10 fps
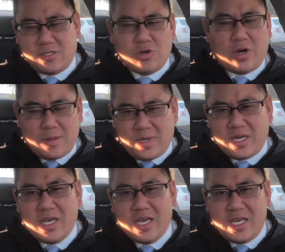You know what I mean.
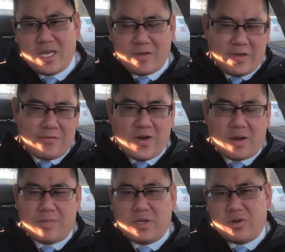He, he
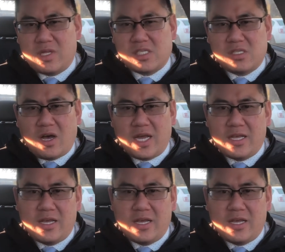found Miller in the slot